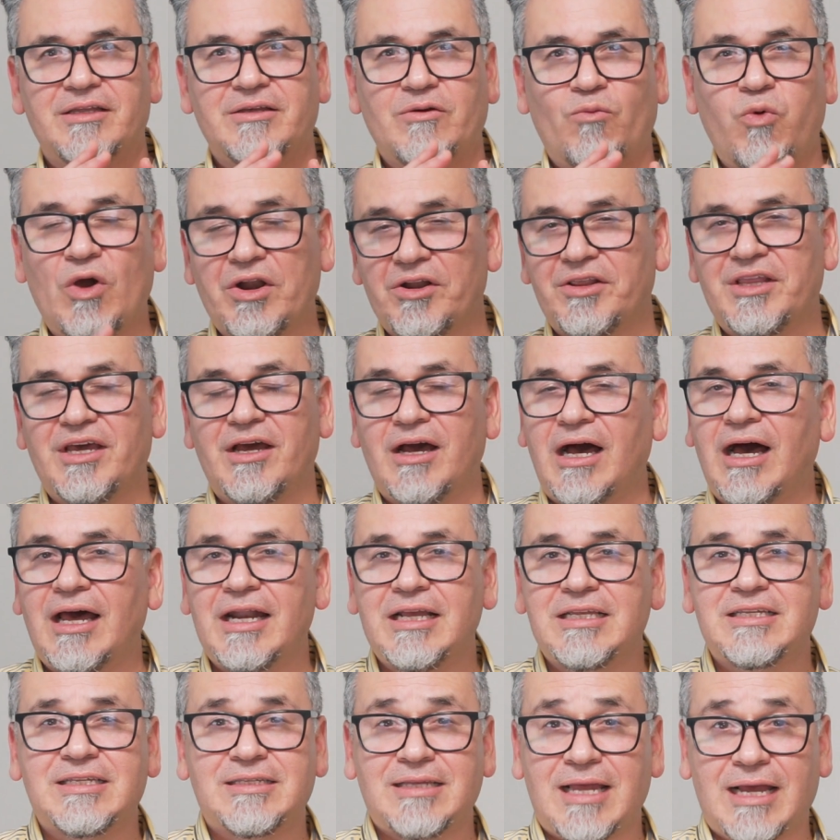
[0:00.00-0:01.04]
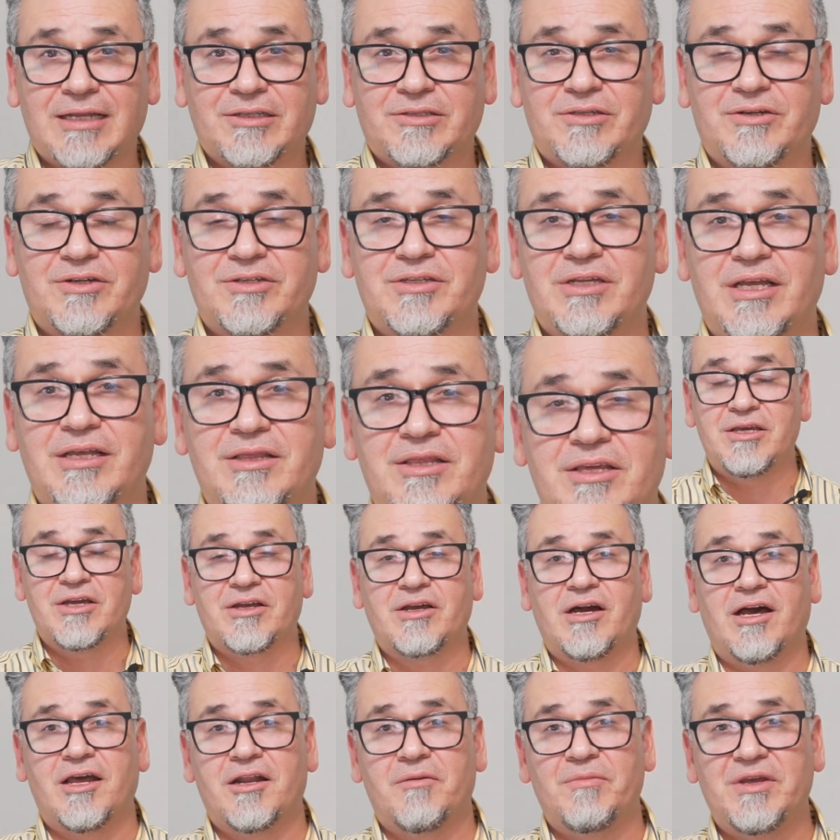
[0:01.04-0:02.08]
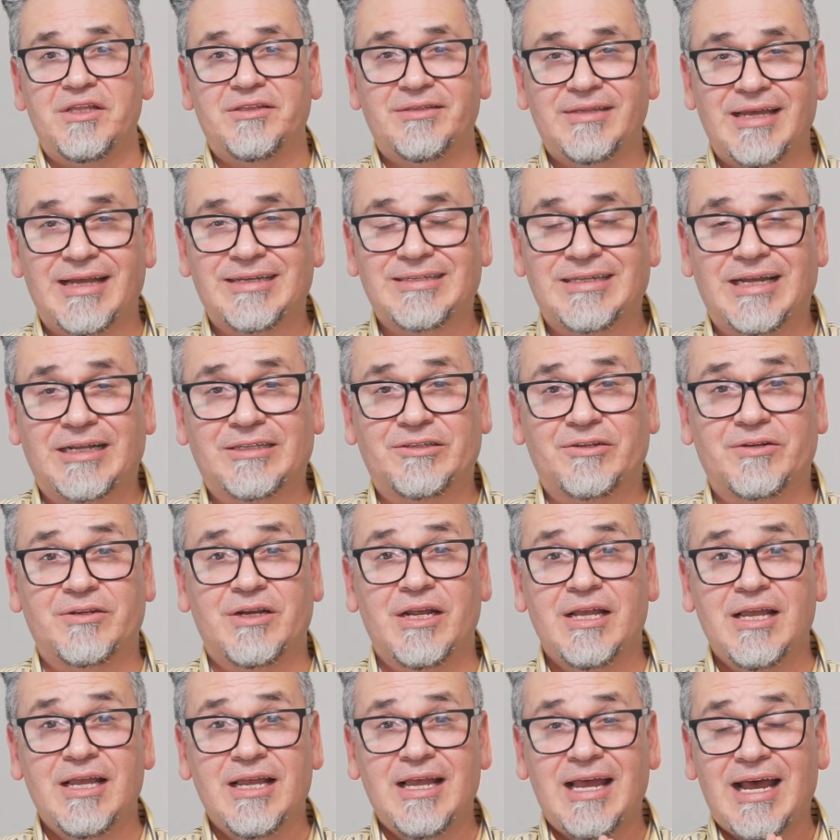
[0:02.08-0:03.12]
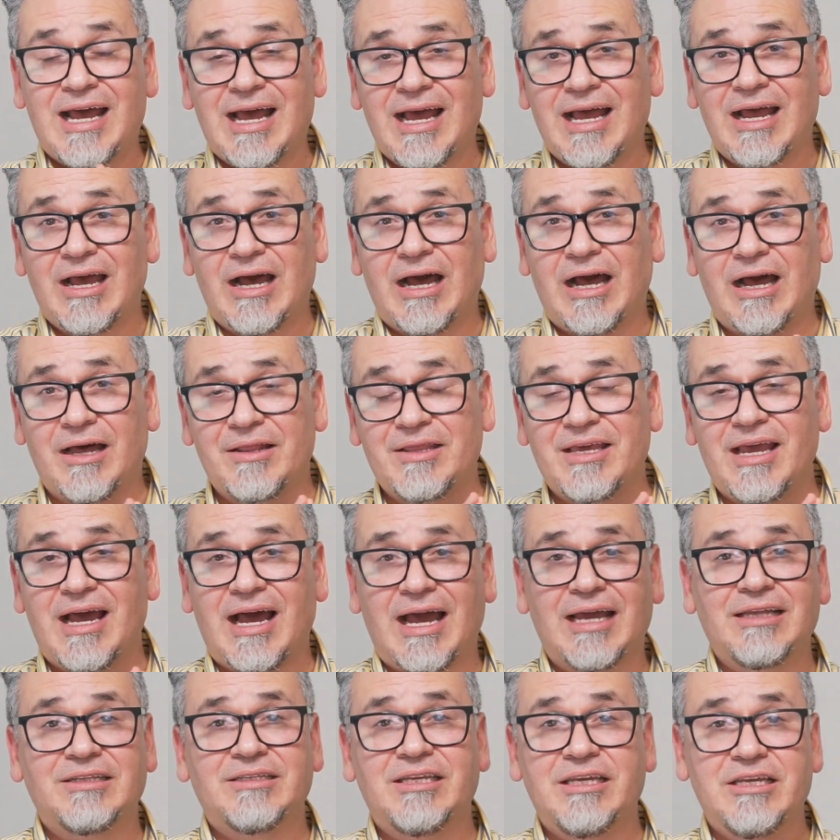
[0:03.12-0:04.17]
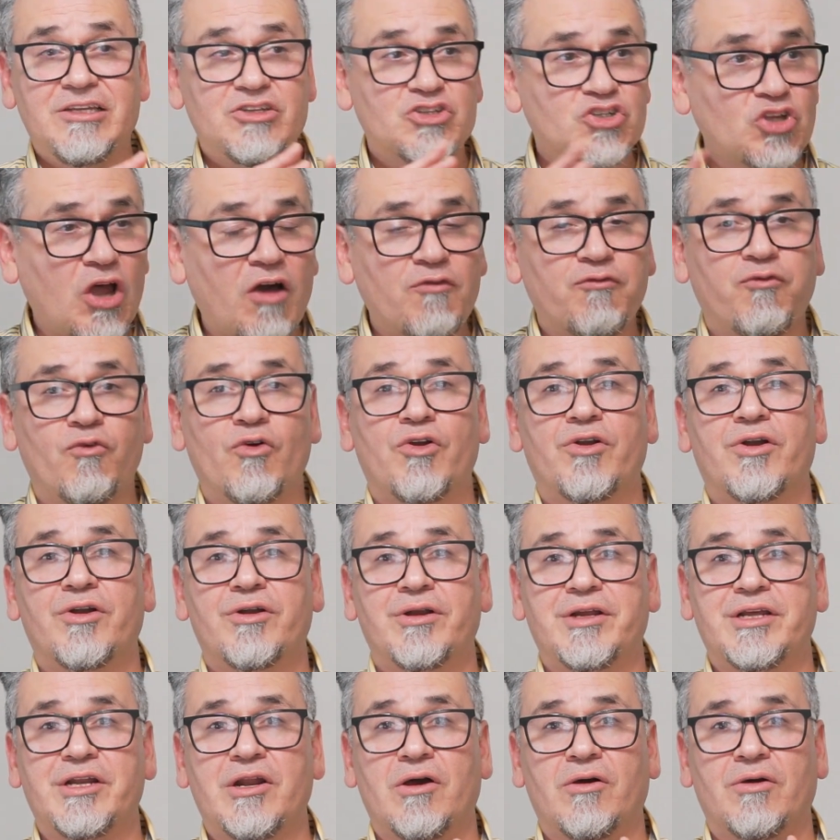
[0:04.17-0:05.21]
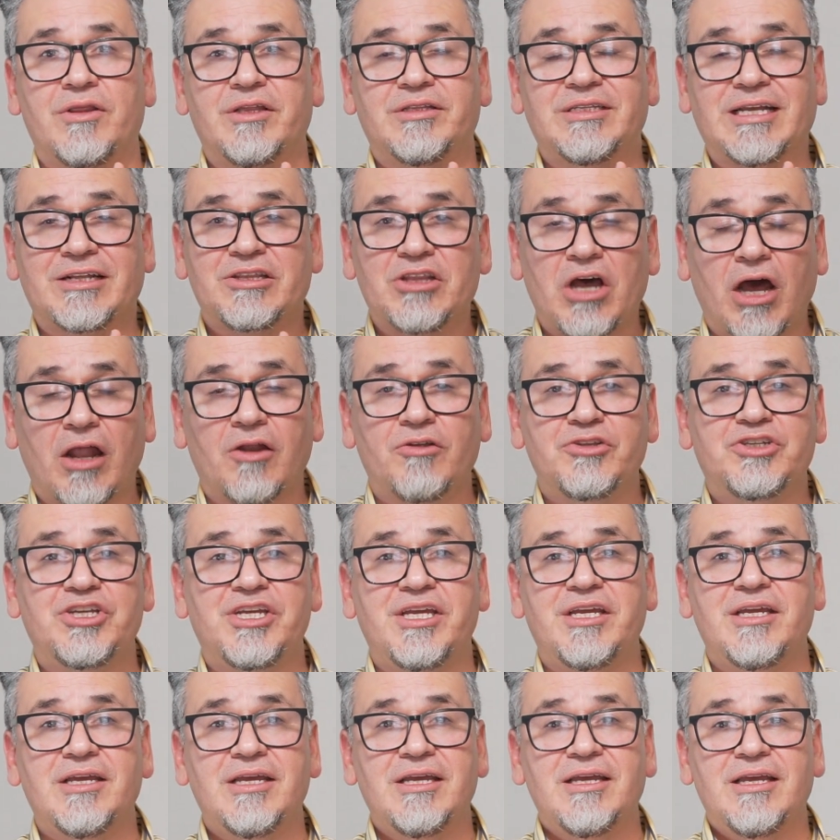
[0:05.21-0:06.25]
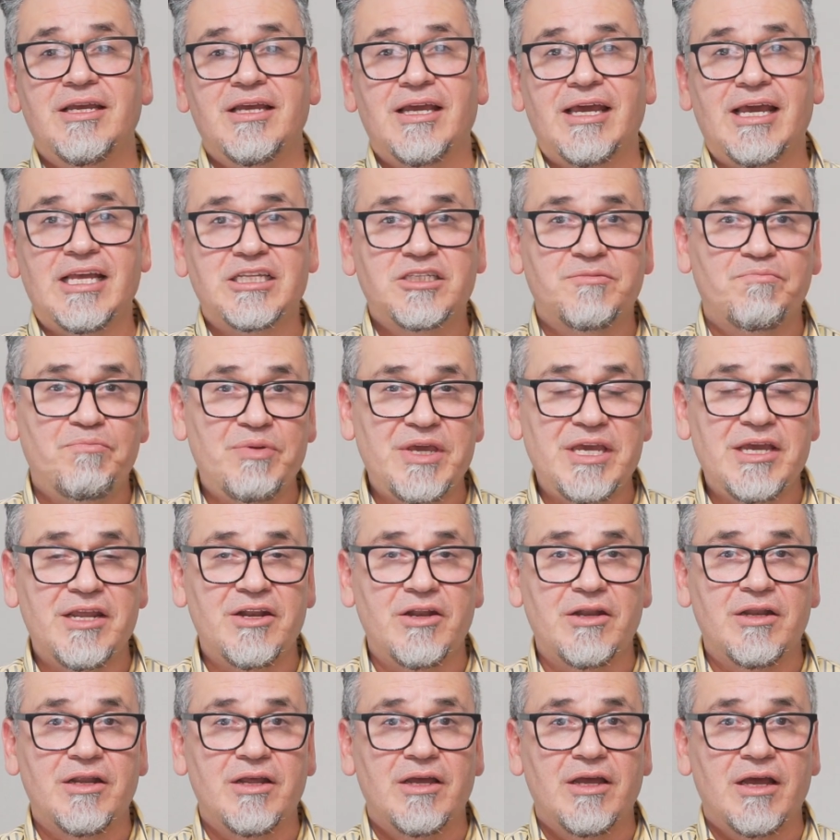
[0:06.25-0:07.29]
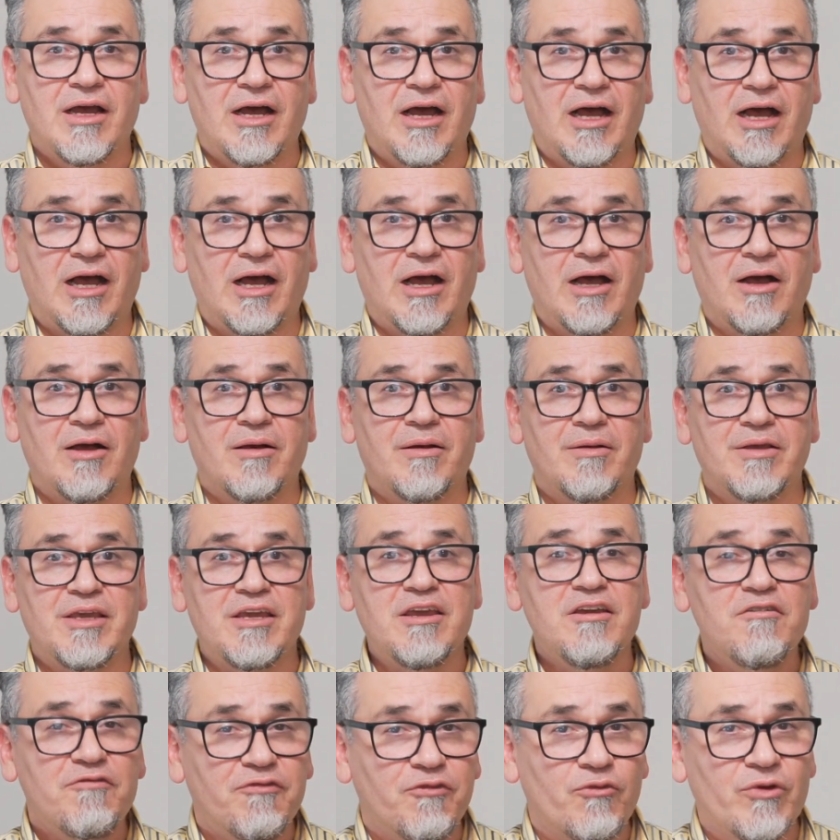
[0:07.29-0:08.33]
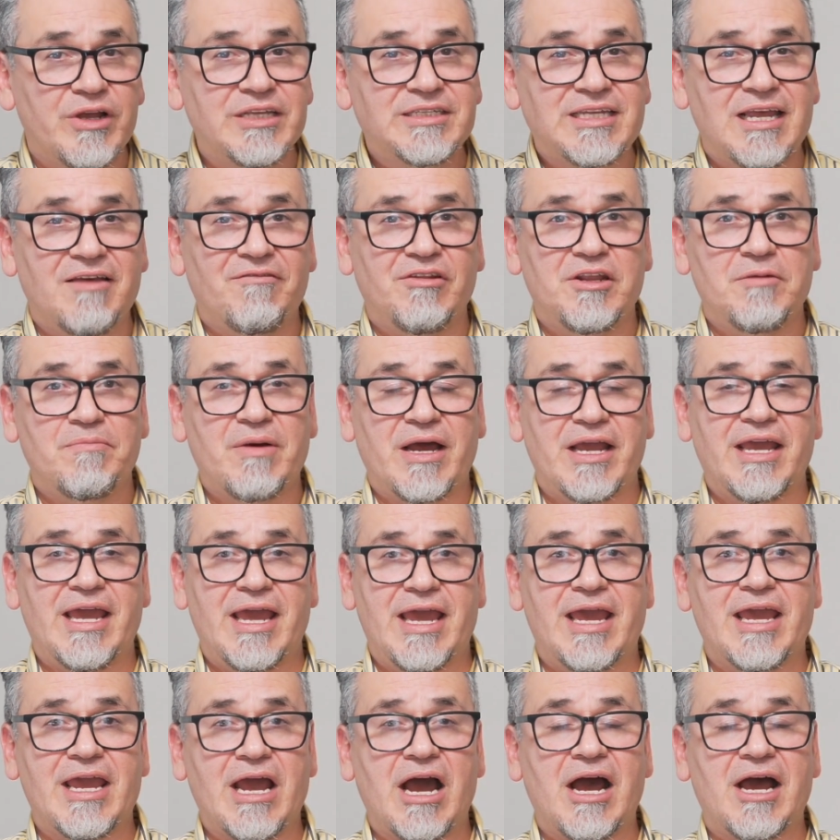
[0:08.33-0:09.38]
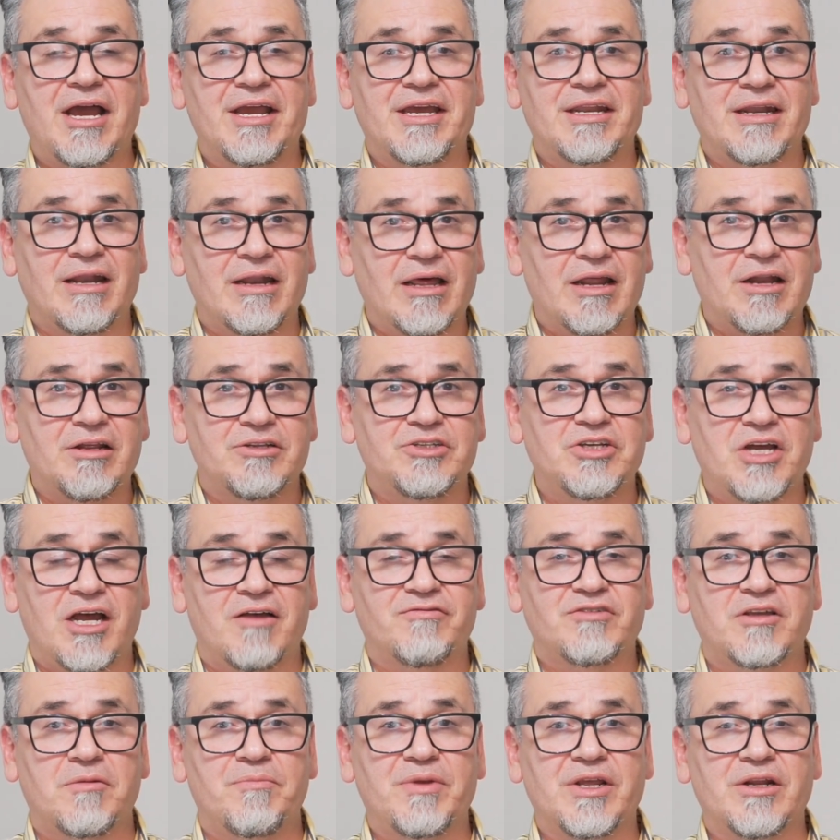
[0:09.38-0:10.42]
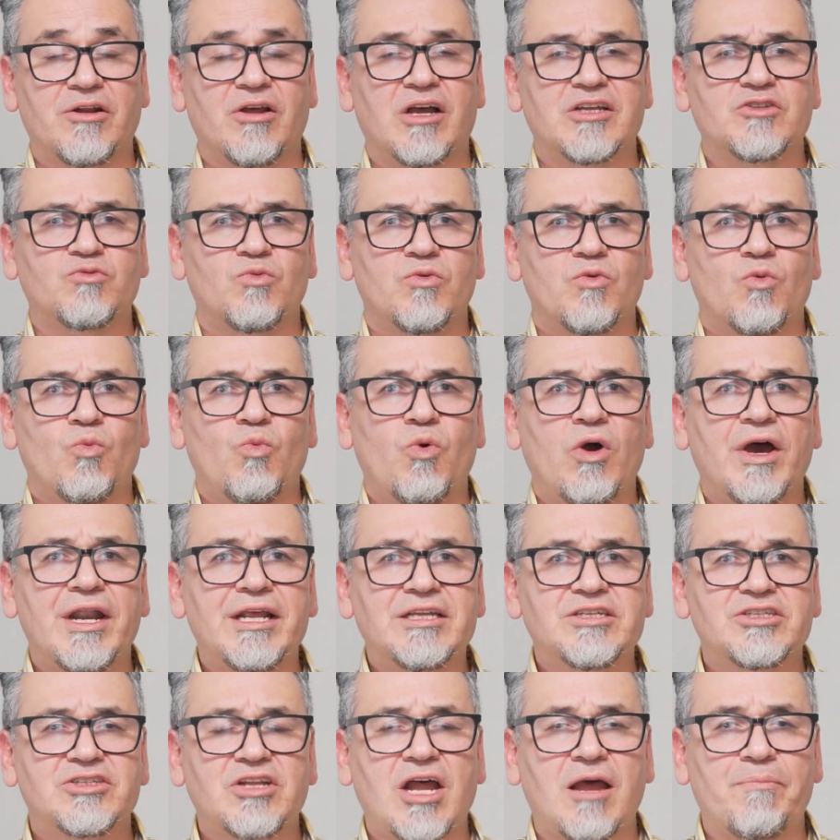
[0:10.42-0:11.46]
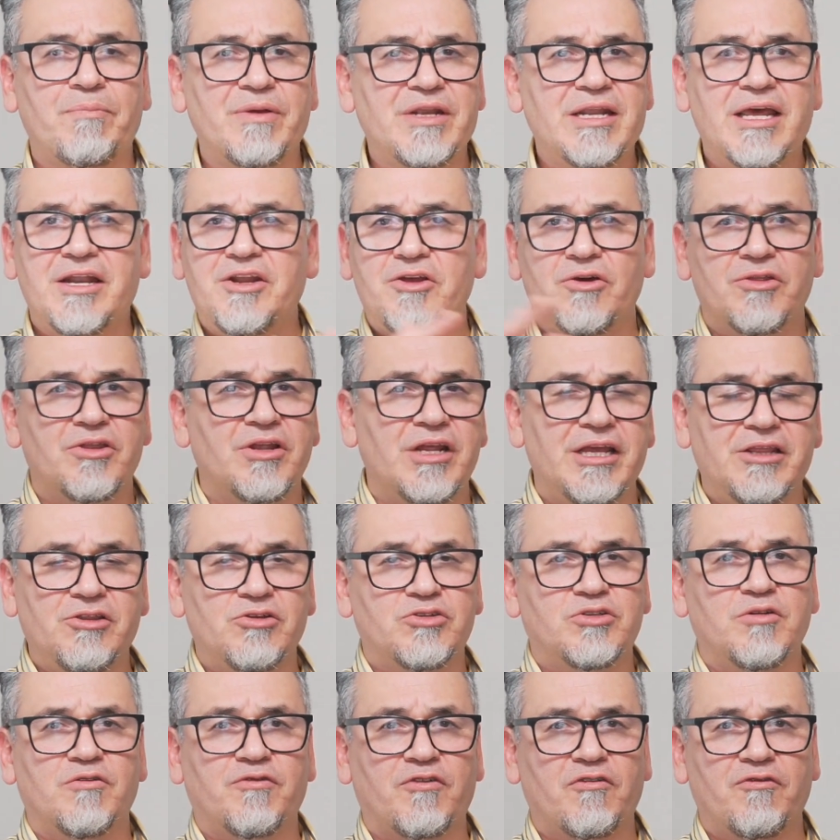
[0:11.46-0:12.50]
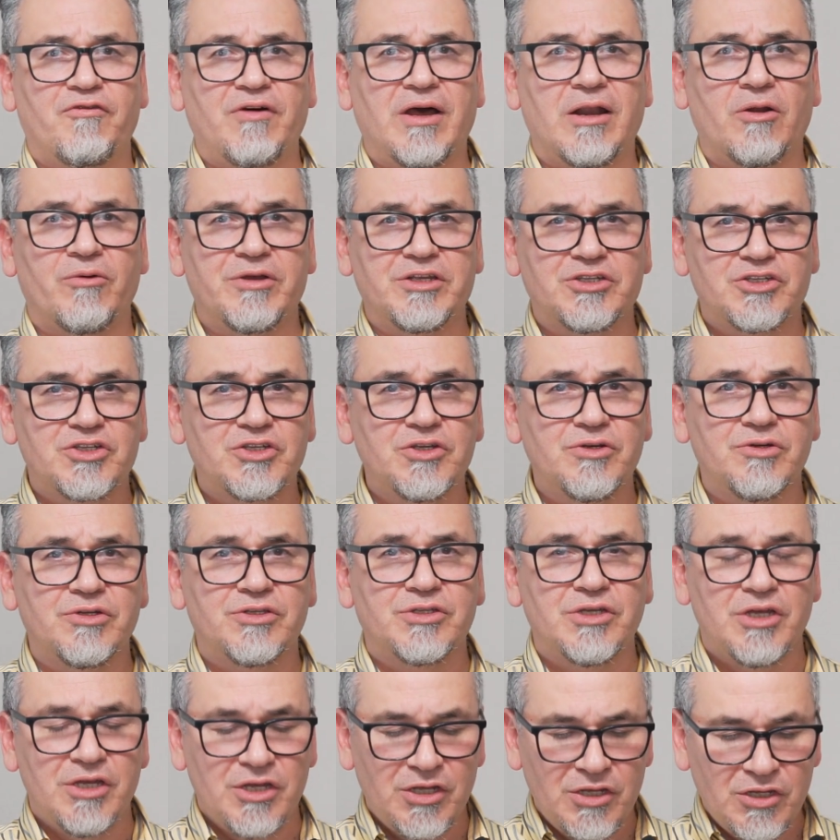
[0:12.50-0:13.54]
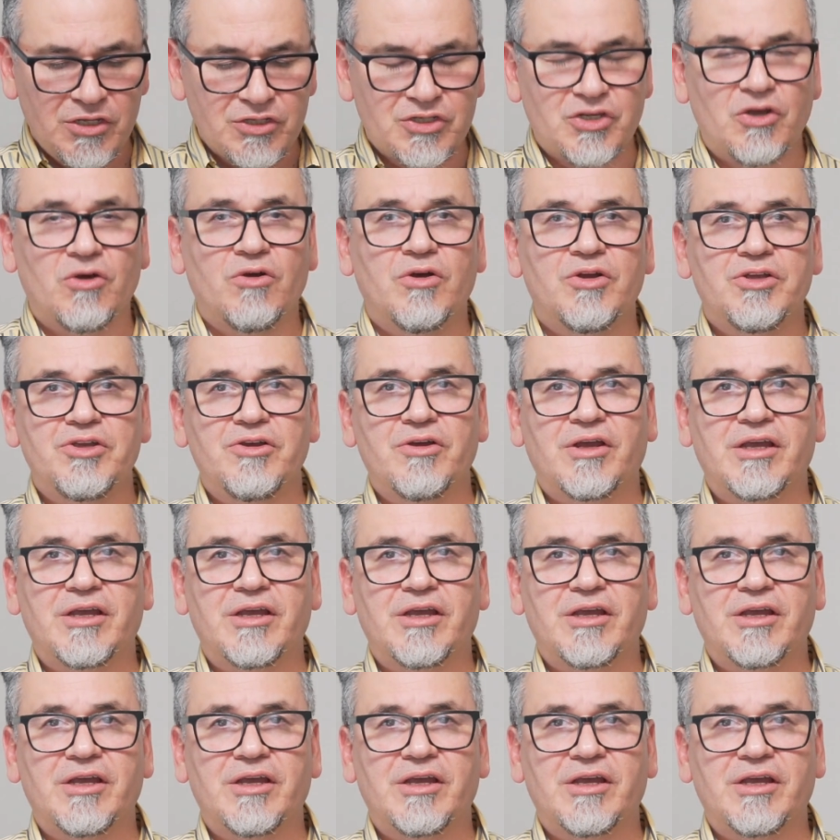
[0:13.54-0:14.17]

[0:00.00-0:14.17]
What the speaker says: one of the hottest sectors in the economy, tech sector, the IT software, the technology, it's being influenced heavily by AI, and a lot of jobs are being lost. What is stopping any other industry from following suit? So